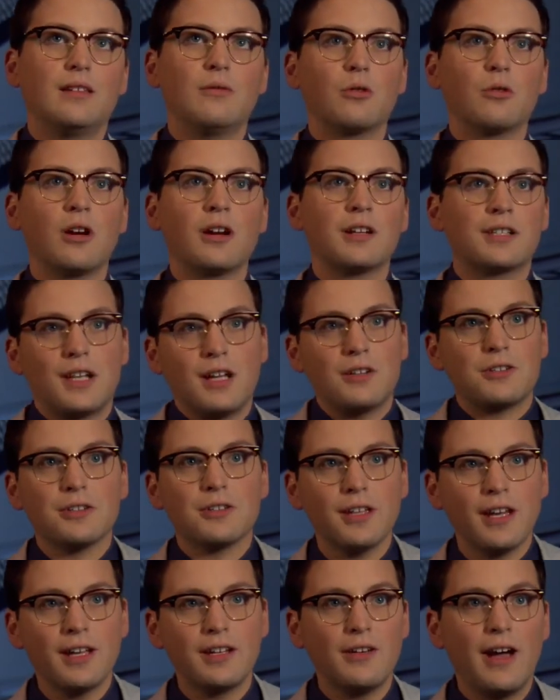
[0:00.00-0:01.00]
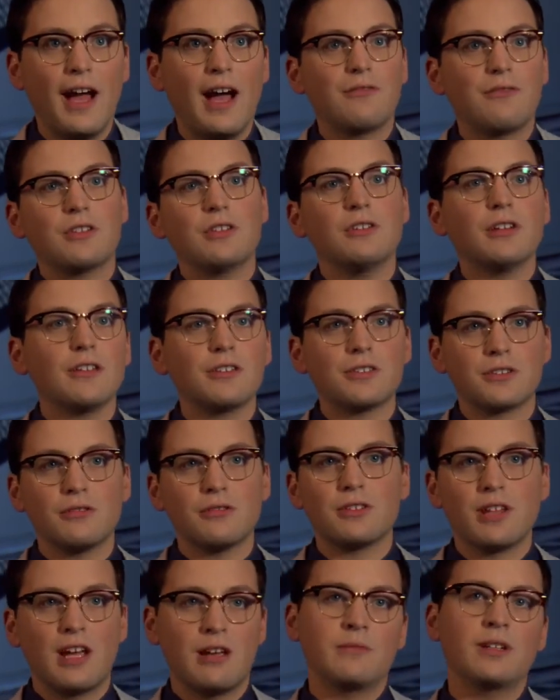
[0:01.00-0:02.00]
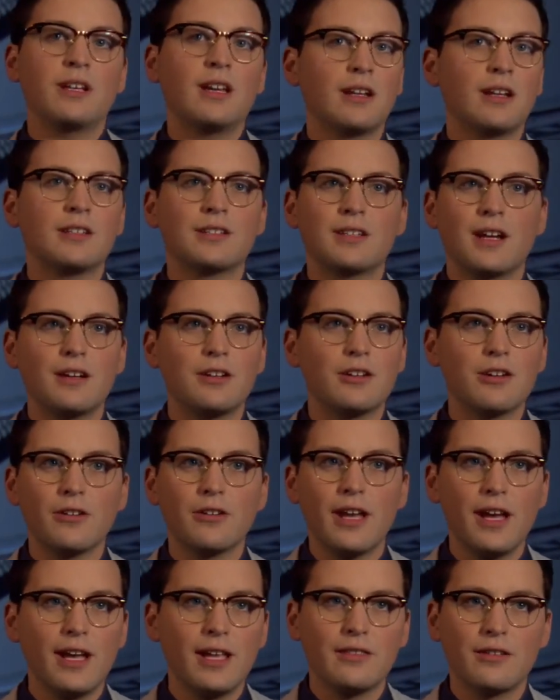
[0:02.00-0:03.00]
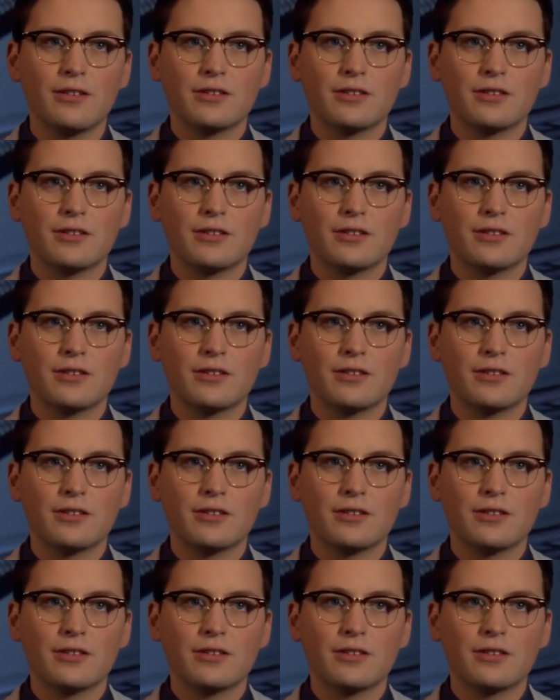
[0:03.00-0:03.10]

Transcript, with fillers: we're on a schedule and you have to do it. There's no time to get inside your own head.